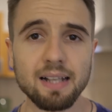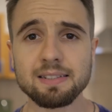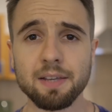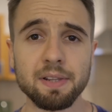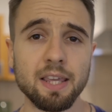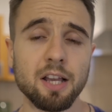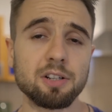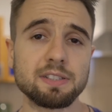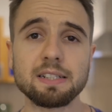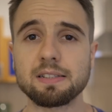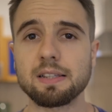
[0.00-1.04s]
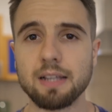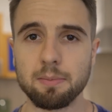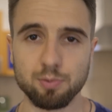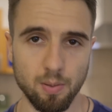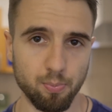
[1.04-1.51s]
1760
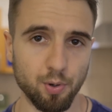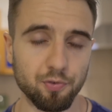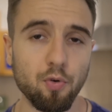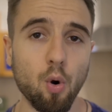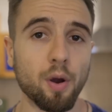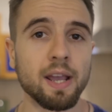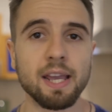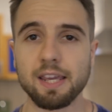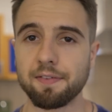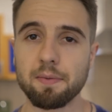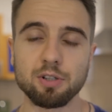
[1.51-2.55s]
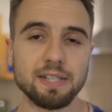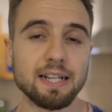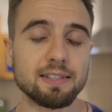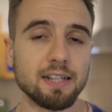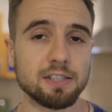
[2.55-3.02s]
times 1.4. If he was
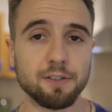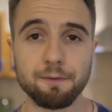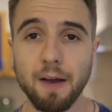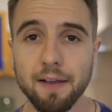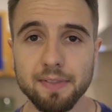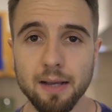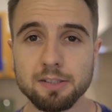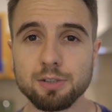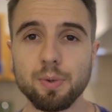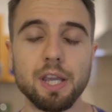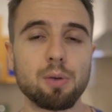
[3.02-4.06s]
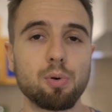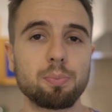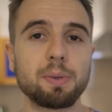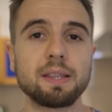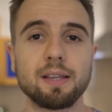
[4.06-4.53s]
exercising five times a week, it
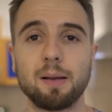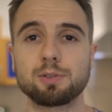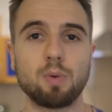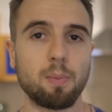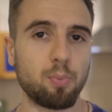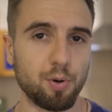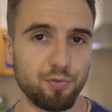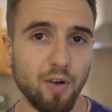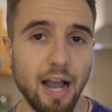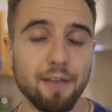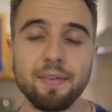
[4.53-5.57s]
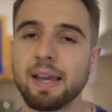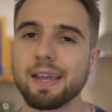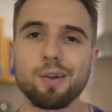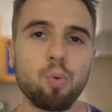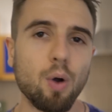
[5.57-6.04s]
would be times 1.5
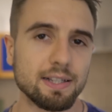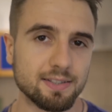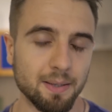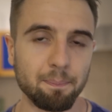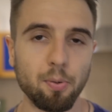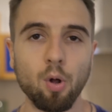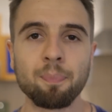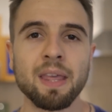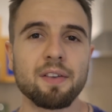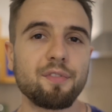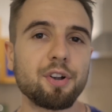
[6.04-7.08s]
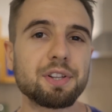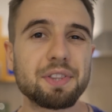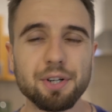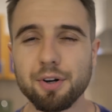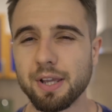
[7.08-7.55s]
quite simple, very
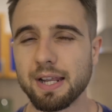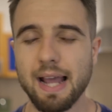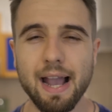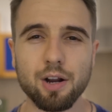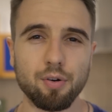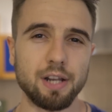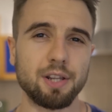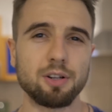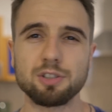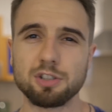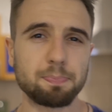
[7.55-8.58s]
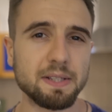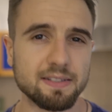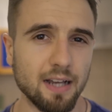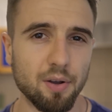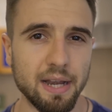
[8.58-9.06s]
dirty and accurate, you know, just
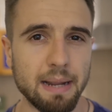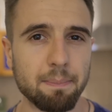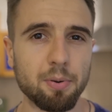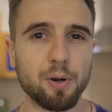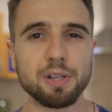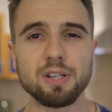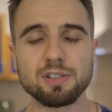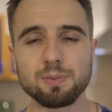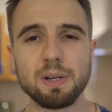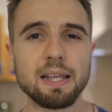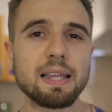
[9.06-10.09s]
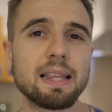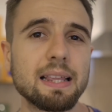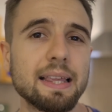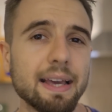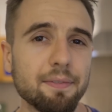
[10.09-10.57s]
spits out a number. It doesn't really
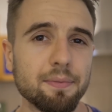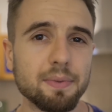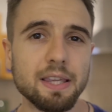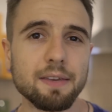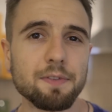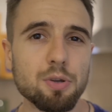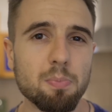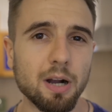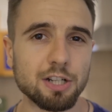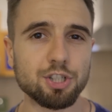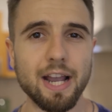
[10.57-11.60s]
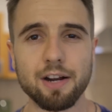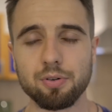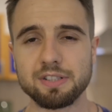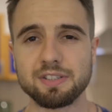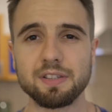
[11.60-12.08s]
give, give you much
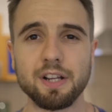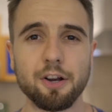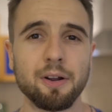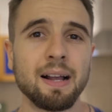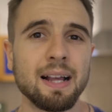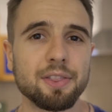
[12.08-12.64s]
accuracy there.